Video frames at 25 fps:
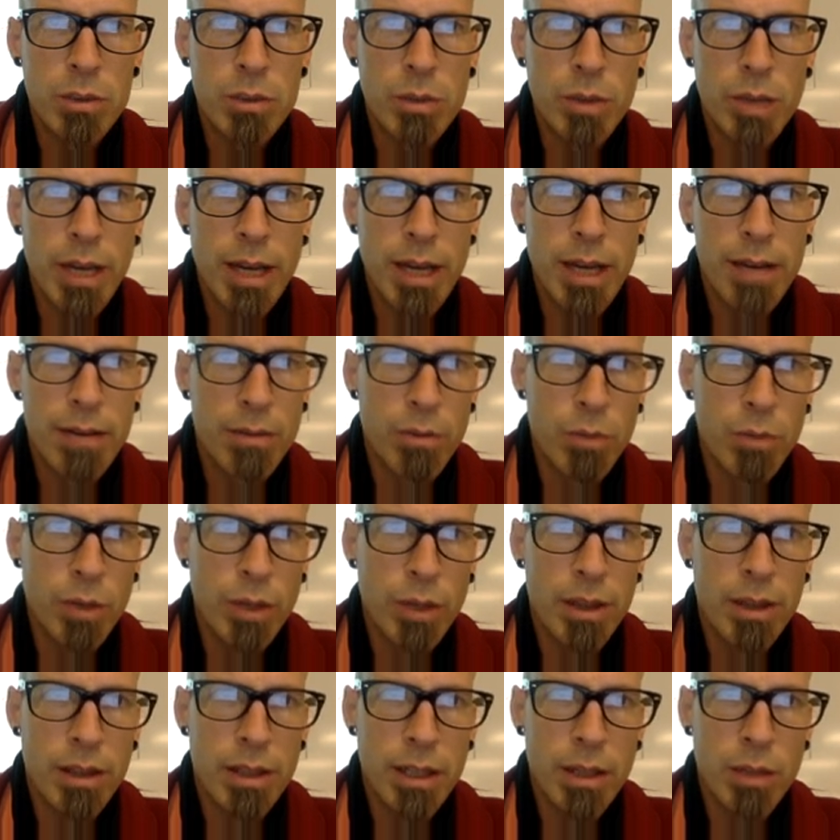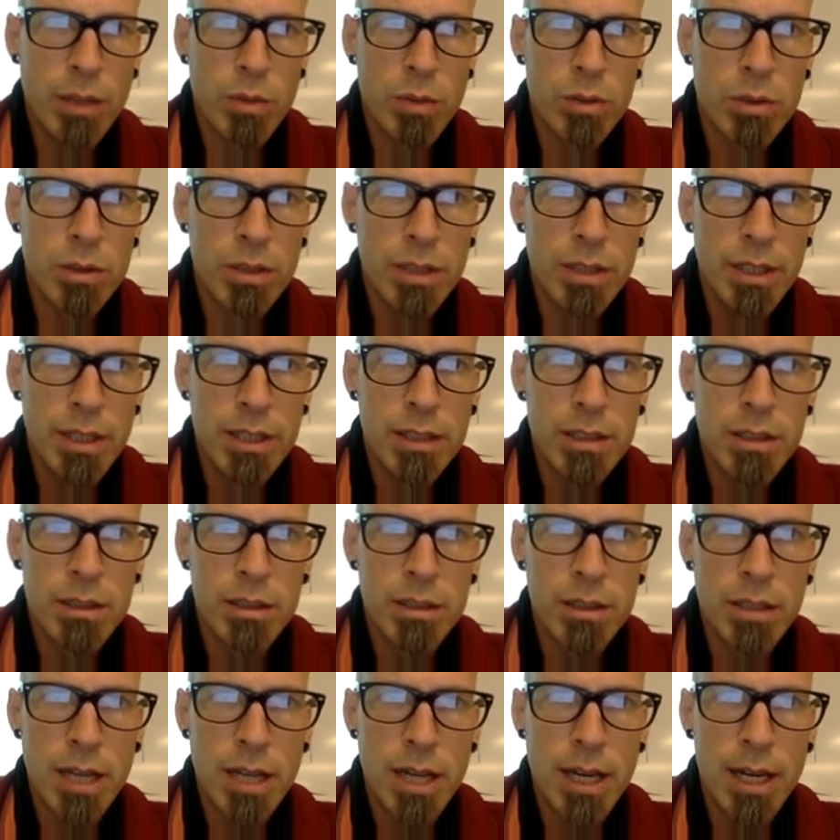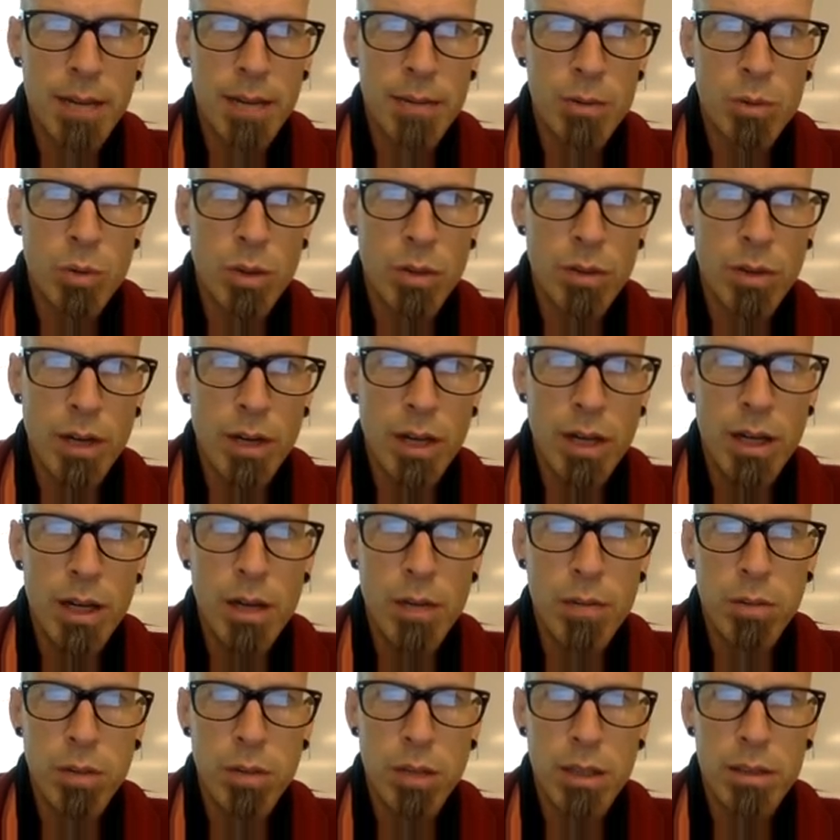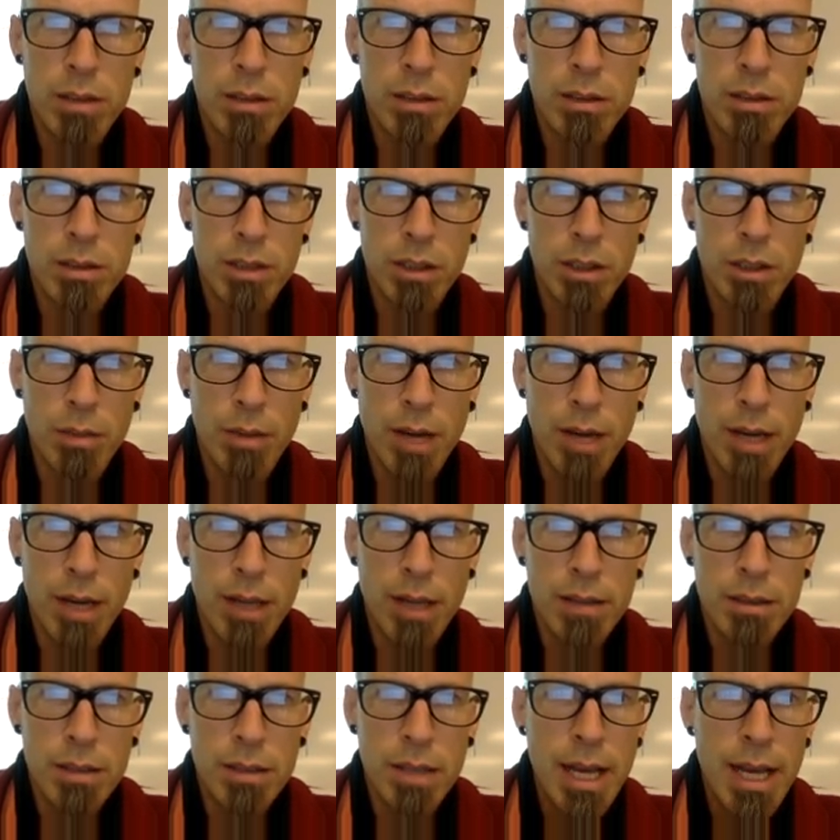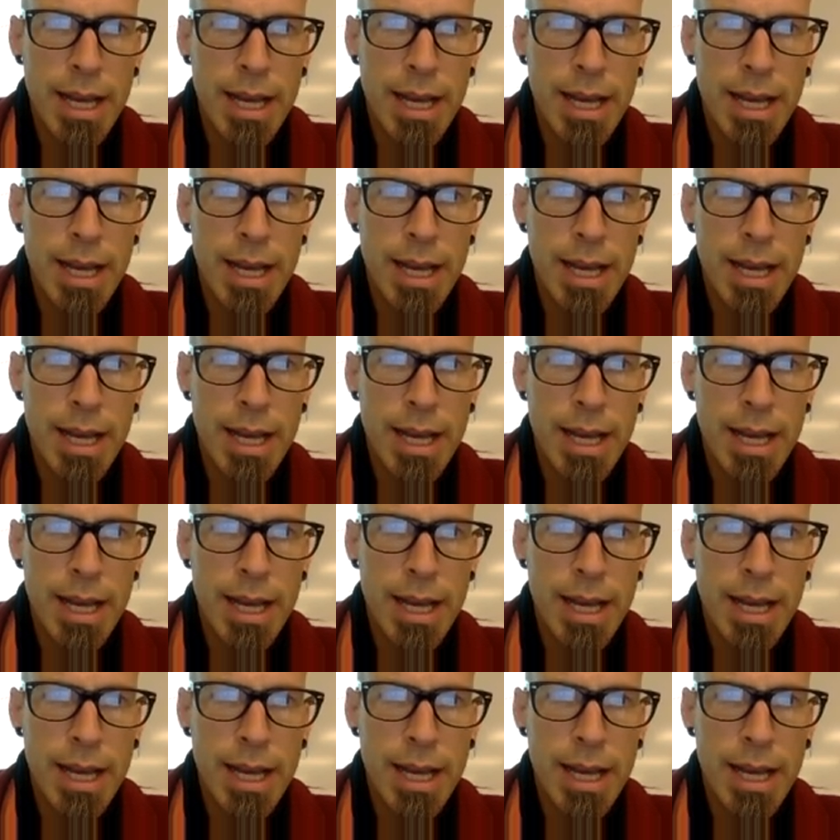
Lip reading: We have width equals this times 1 over L plus 0 boxes.